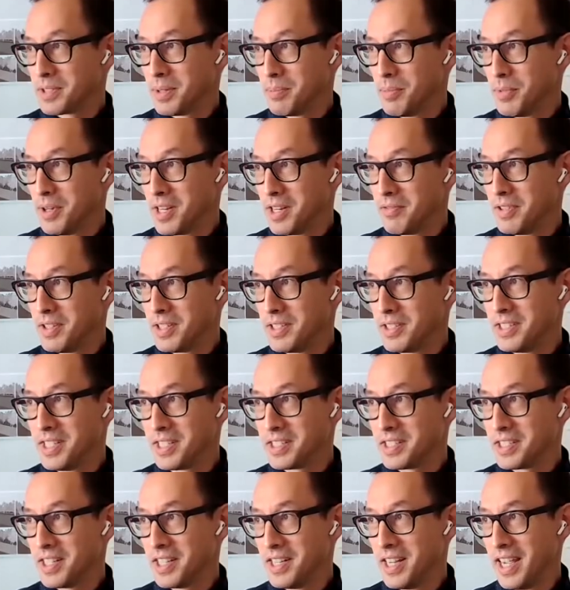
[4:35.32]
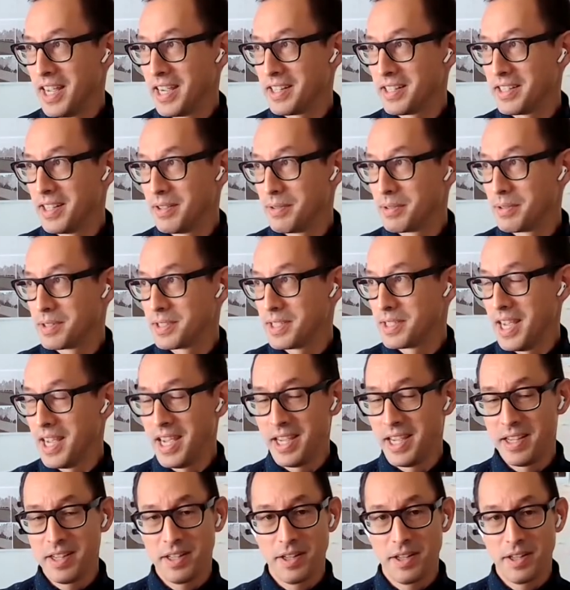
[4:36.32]
somewhat of a disconnect, I would
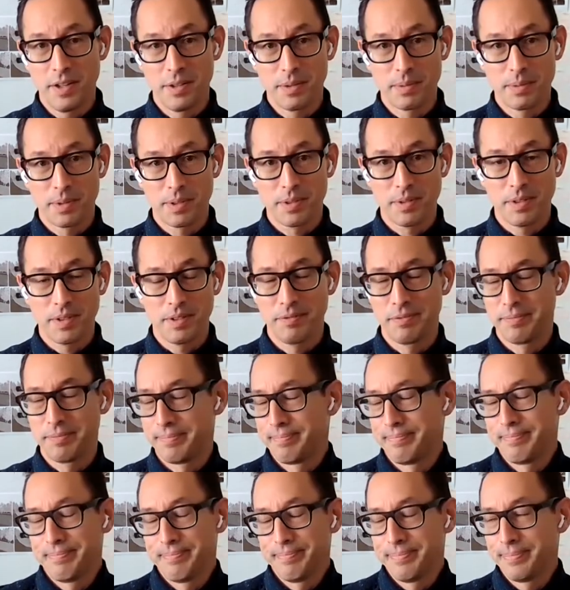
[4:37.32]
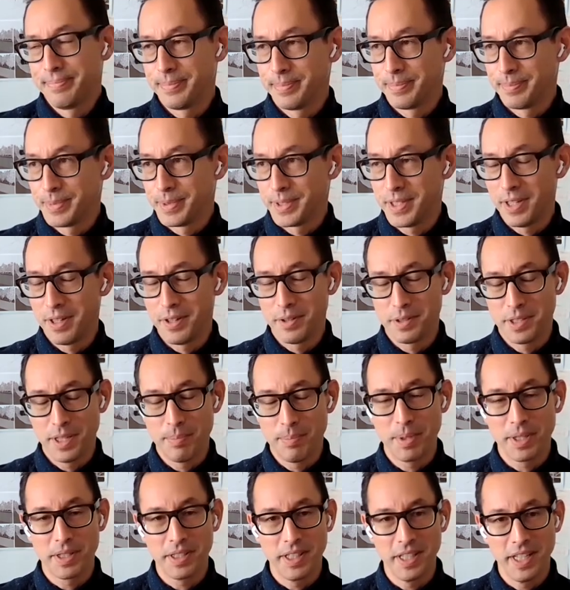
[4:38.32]
say, sort of
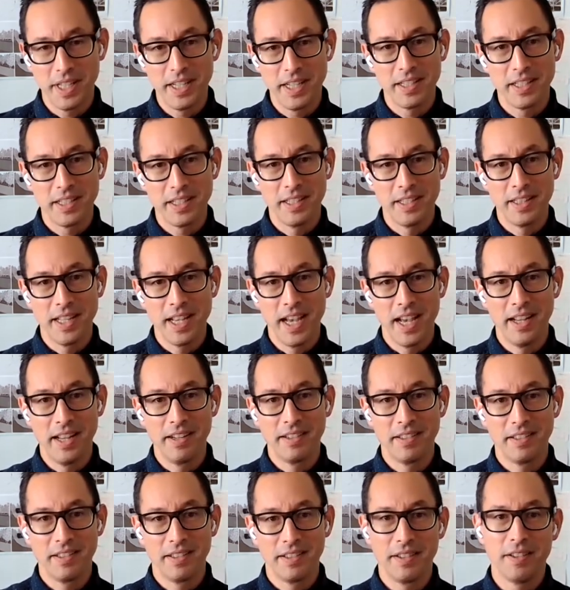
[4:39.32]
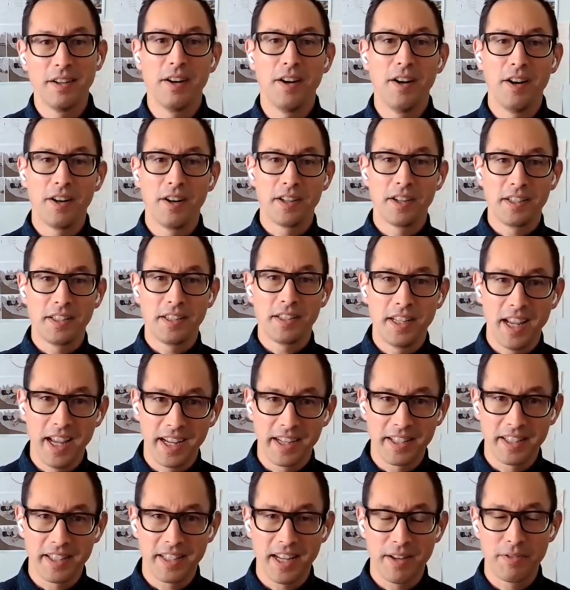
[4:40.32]
stereotypically, in that
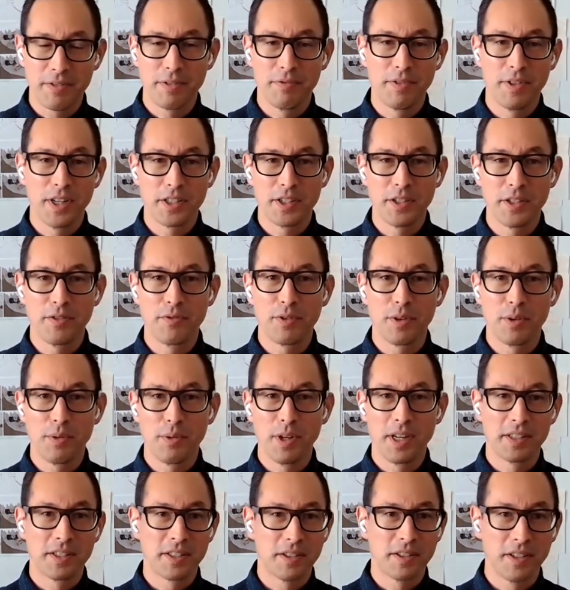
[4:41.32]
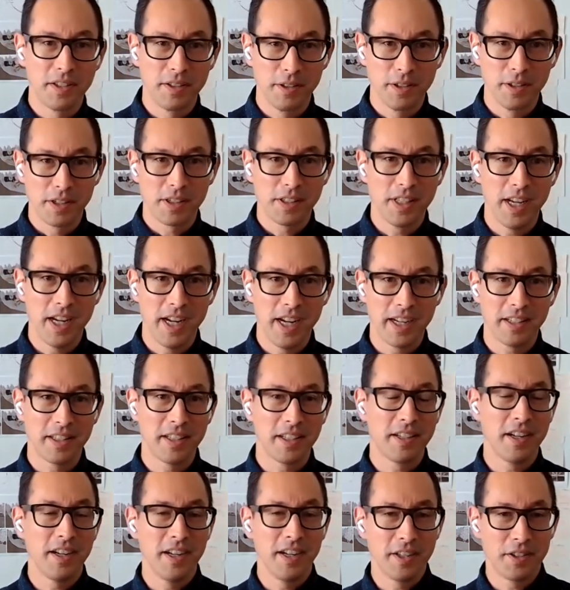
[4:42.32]
architects have a vision for what it's going to look like.
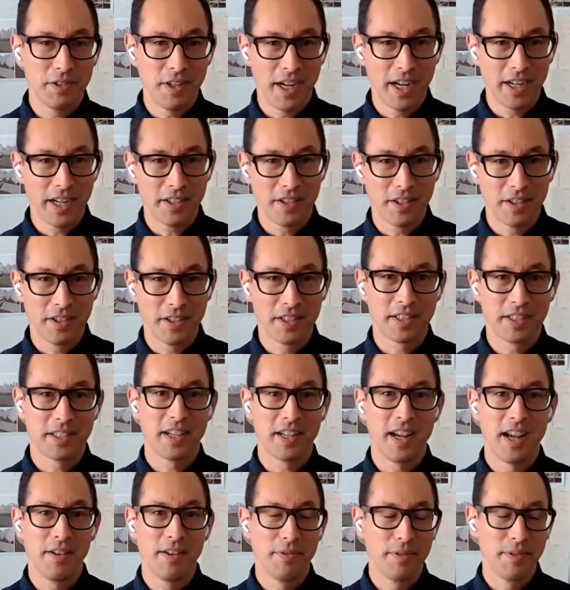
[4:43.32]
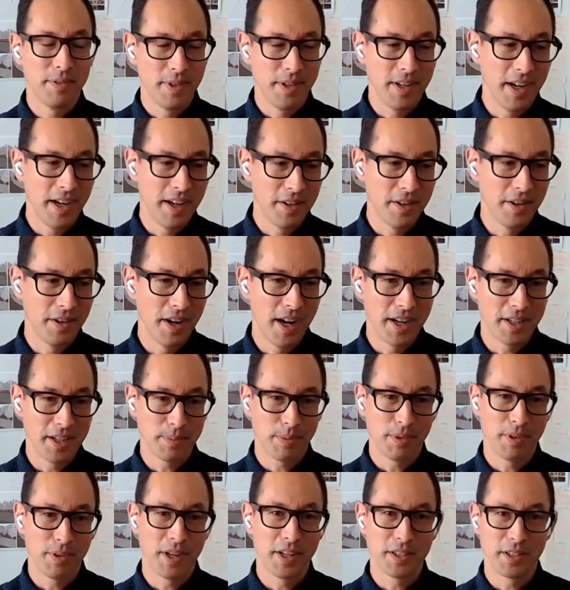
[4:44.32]
The contractors have other
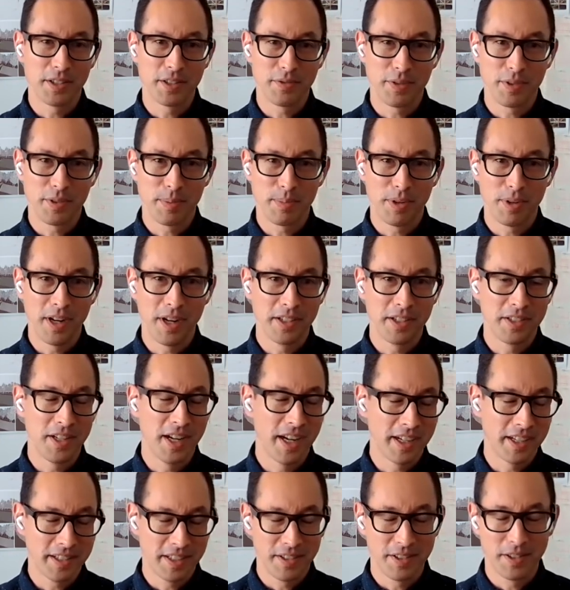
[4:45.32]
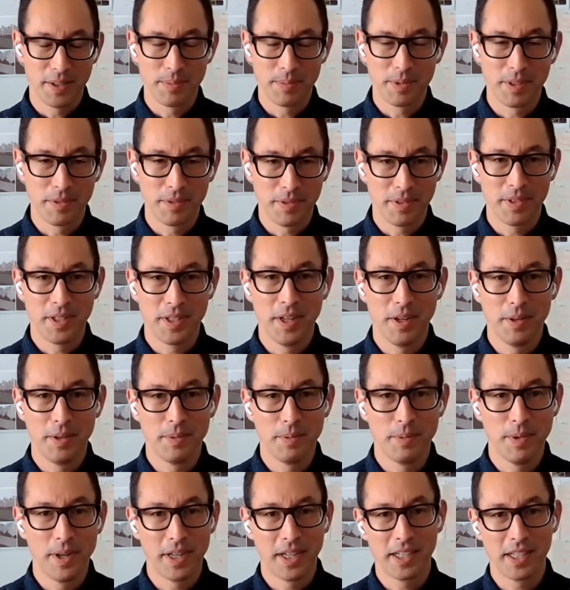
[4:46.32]
aspirations for the project in terms of,
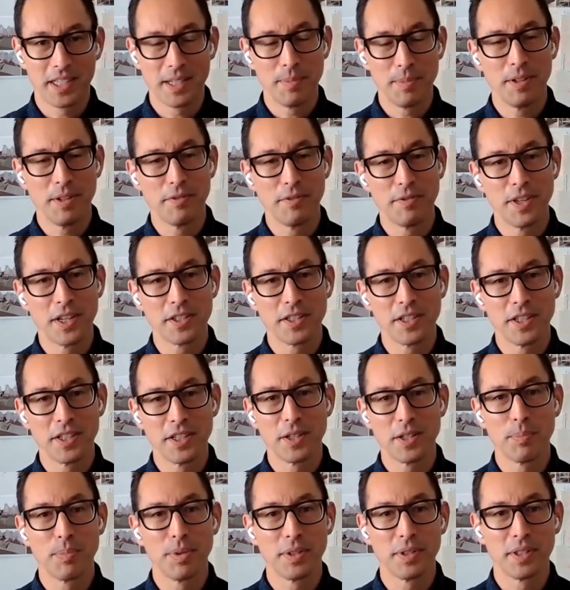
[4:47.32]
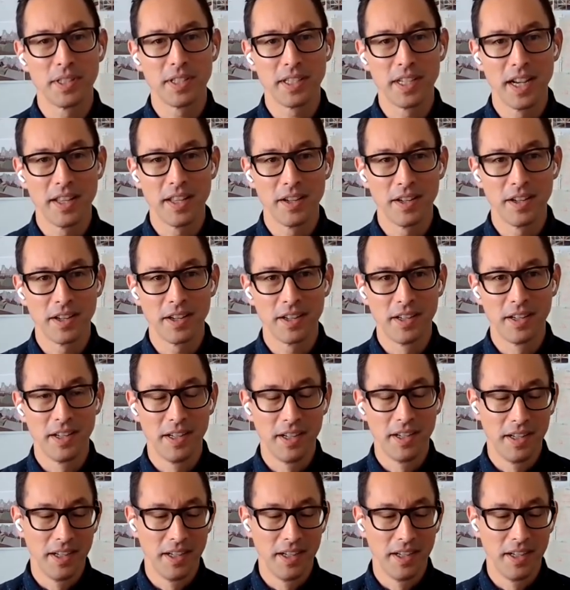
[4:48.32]
wanting to be efficient or put together